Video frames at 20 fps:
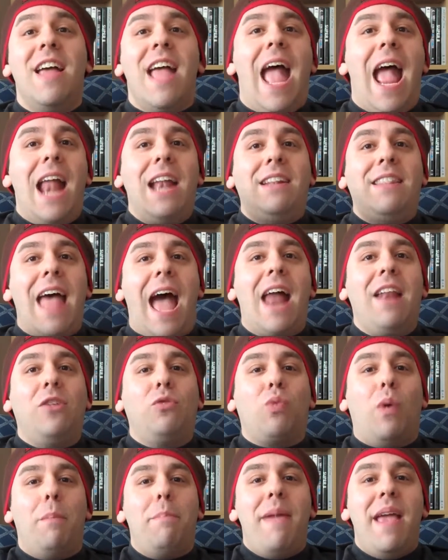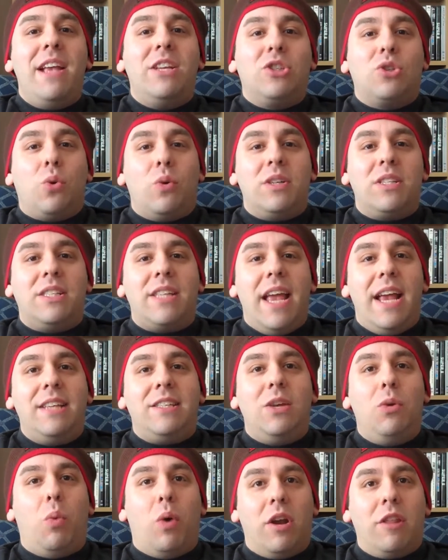and that is what makes
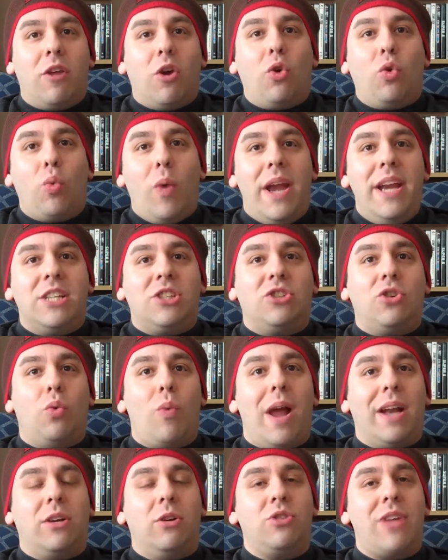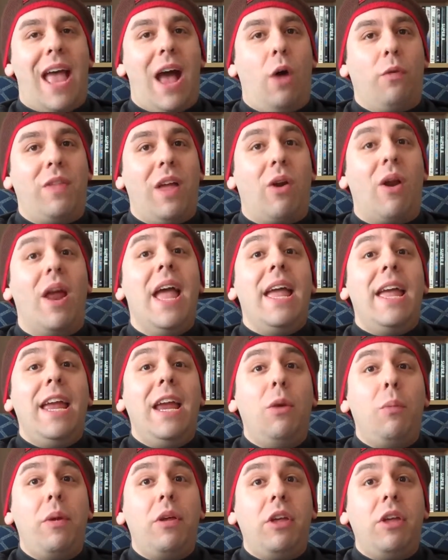Scorsese one of the greatest directors out there.
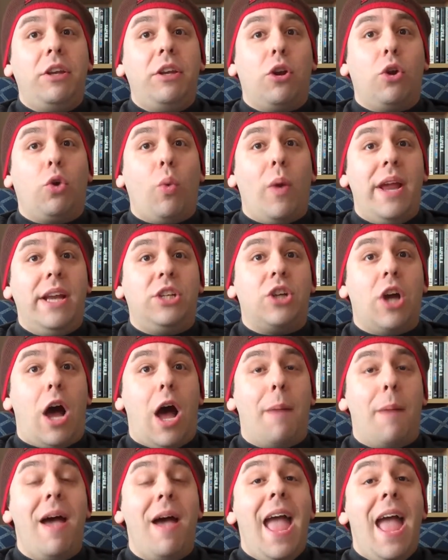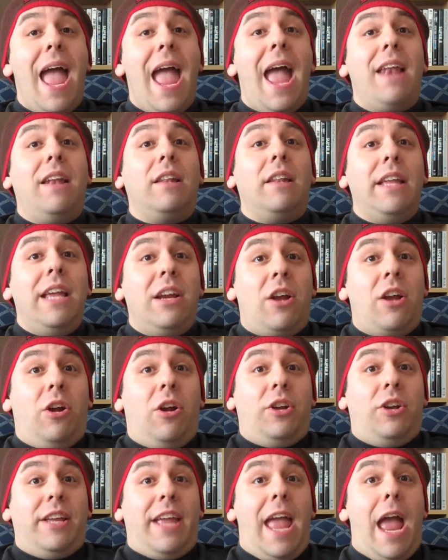He really did a great job, and
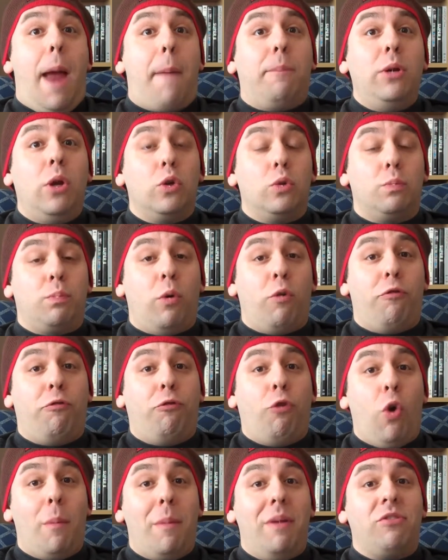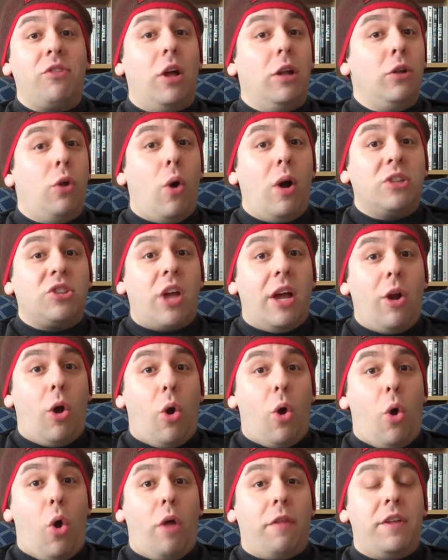Leonardo DiCaprio's performance, alongside
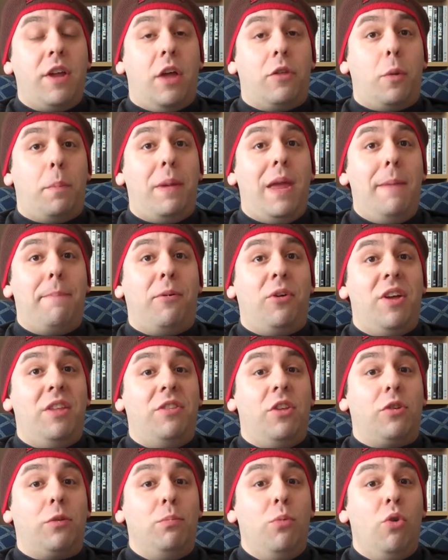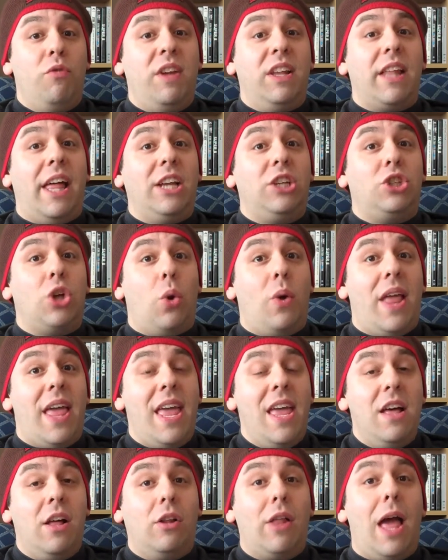all the other people in this movie like Jonah
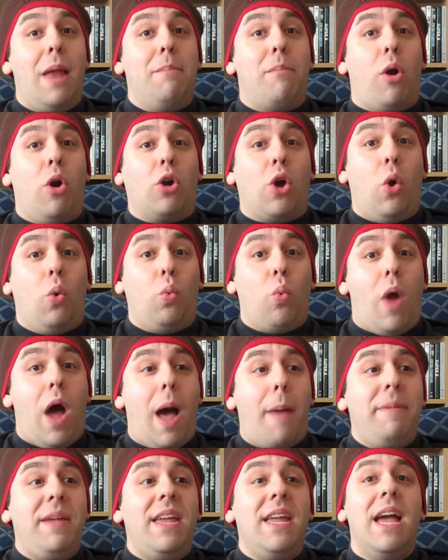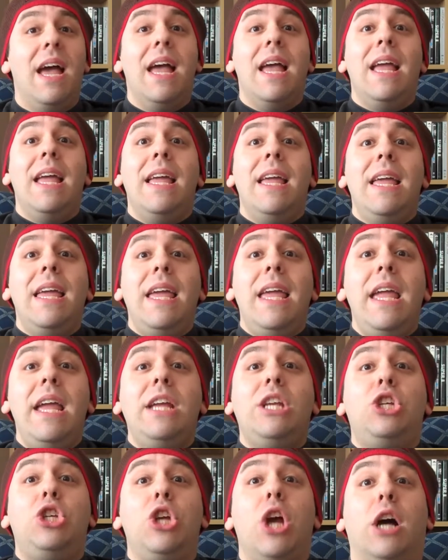Hill and Margot Robbie, he
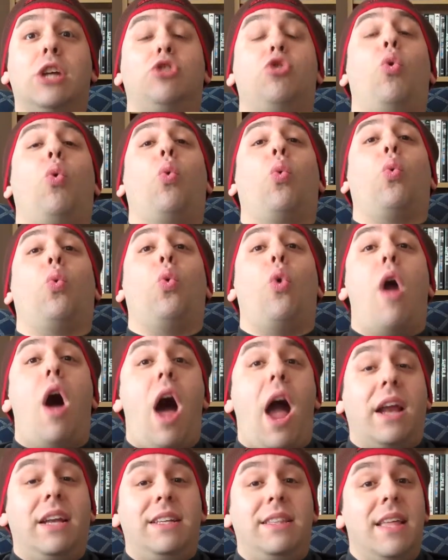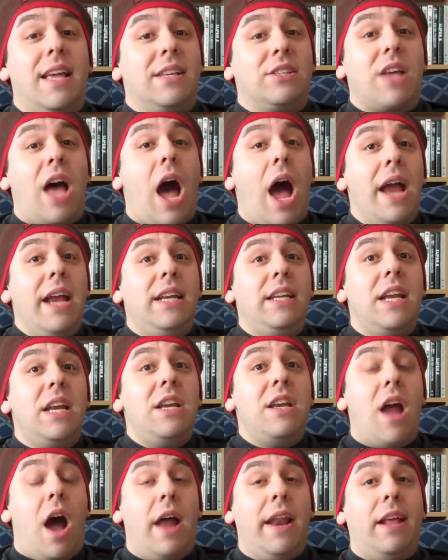just rocked this. I did
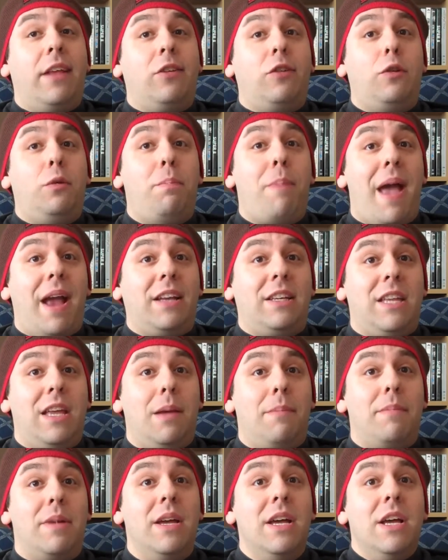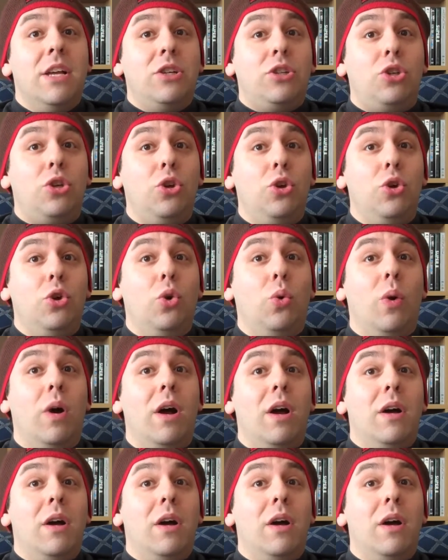not expect him to